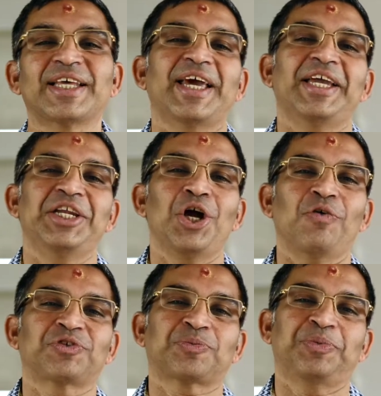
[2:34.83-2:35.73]
an idea
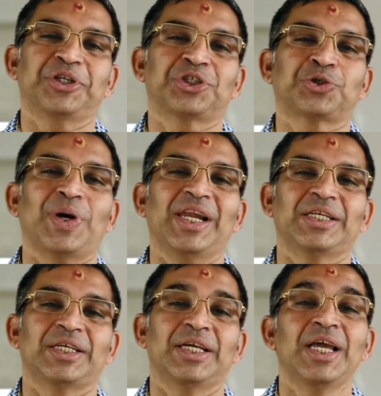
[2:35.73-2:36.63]
of
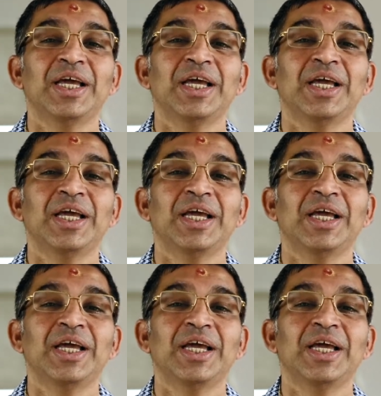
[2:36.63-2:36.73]
spirituality